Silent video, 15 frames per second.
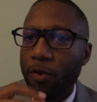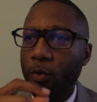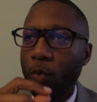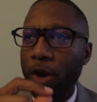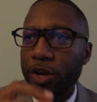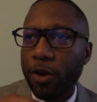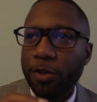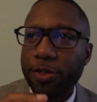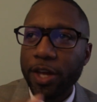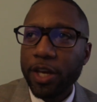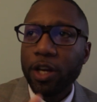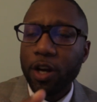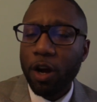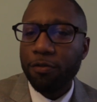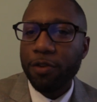when you're
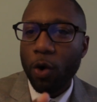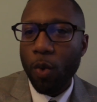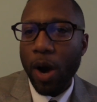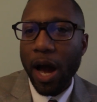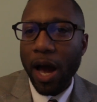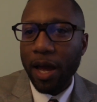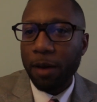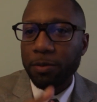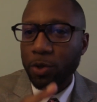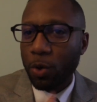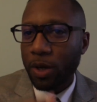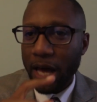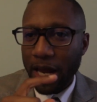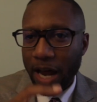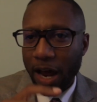thinking of your why, I'm so
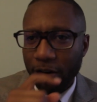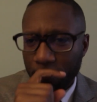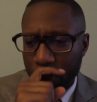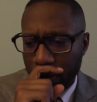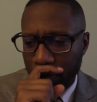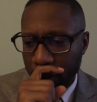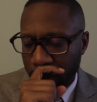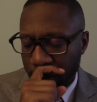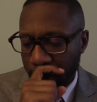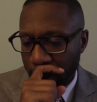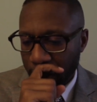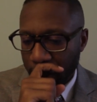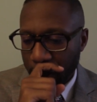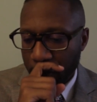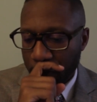glad I remember this.
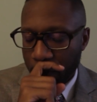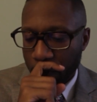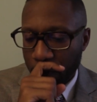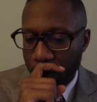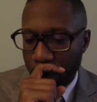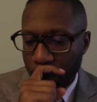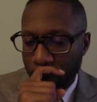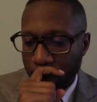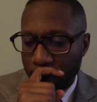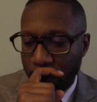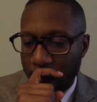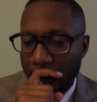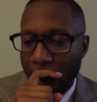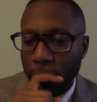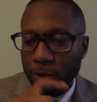
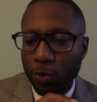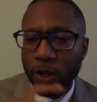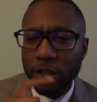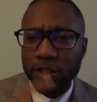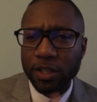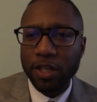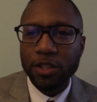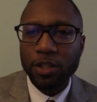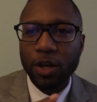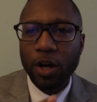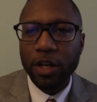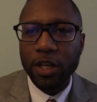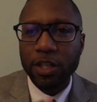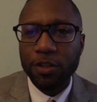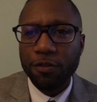I was listening to
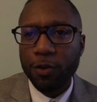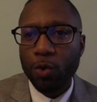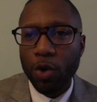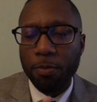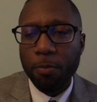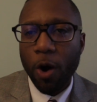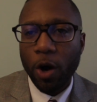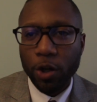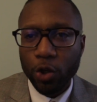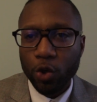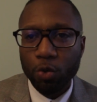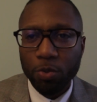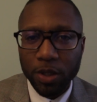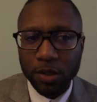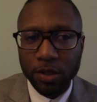an interview with Mark
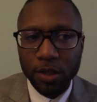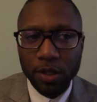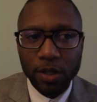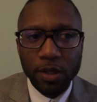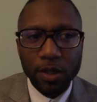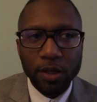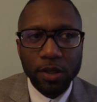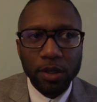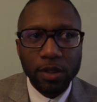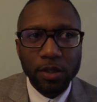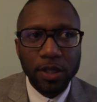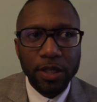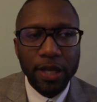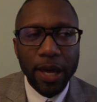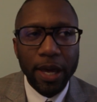Cuban
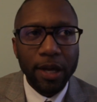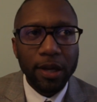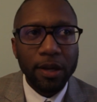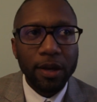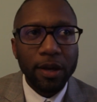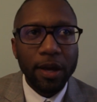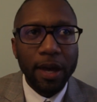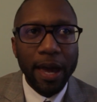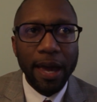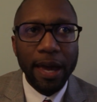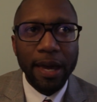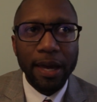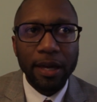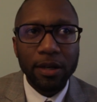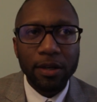today,
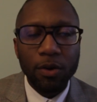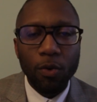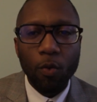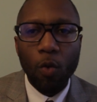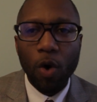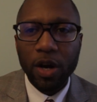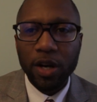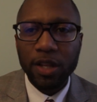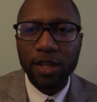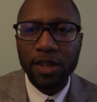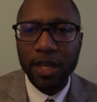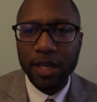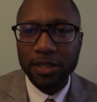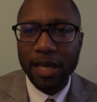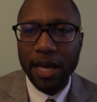and one of the
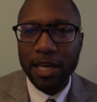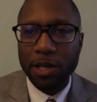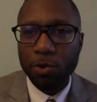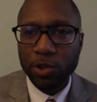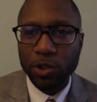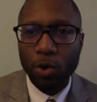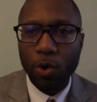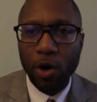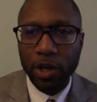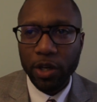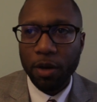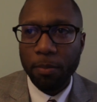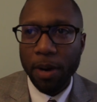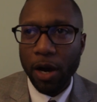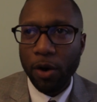things that he was
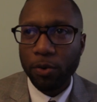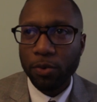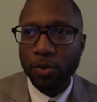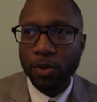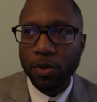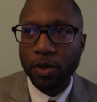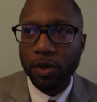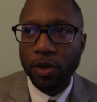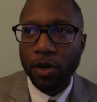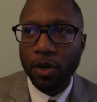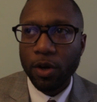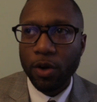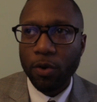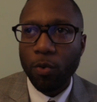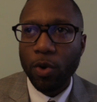talking about
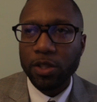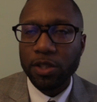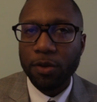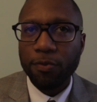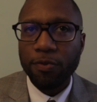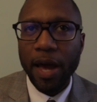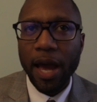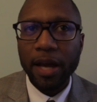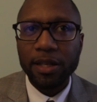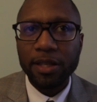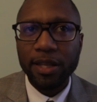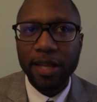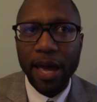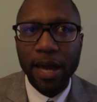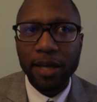was the
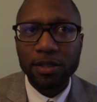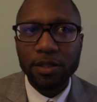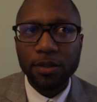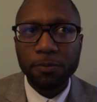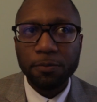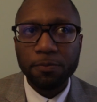fact that